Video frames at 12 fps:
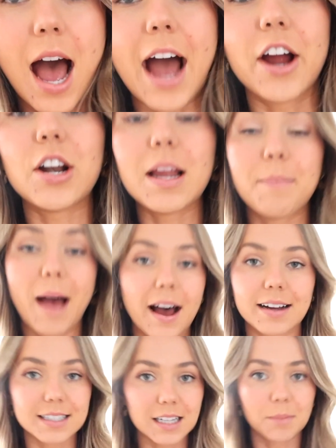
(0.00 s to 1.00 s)
I already
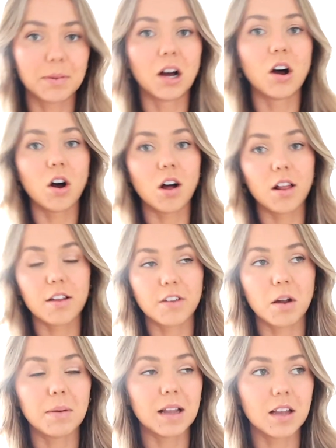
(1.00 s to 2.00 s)
packed up all of
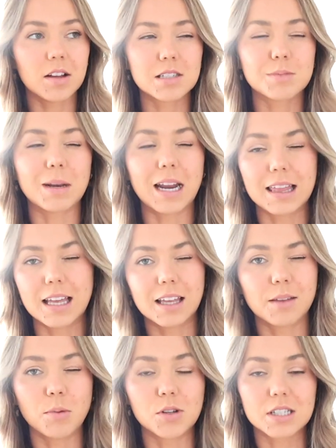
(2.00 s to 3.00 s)
our pillows, but I
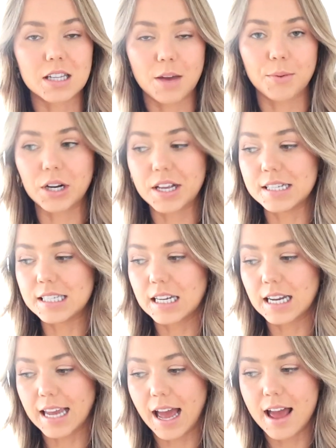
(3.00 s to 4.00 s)
think most of them are easy
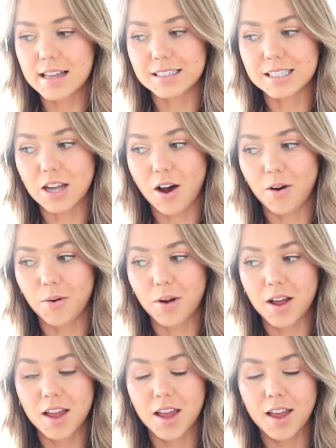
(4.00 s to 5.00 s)
to get. So
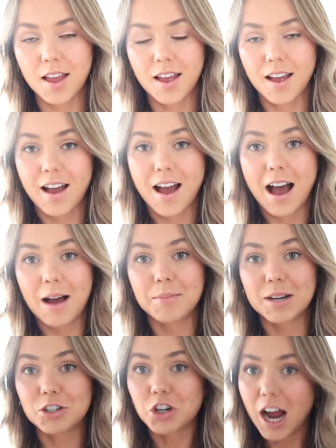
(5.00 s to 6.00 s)
I'm
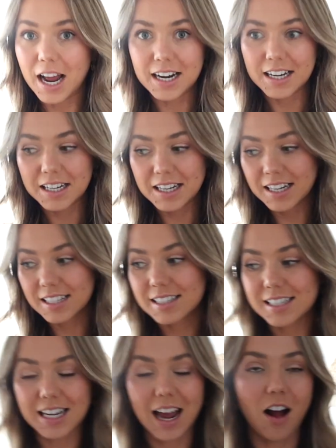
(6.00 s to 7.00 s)
gonna try to
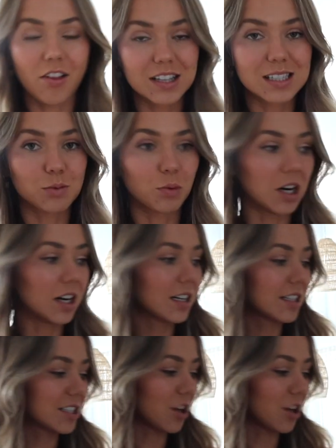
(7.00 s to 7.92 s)
see how this works.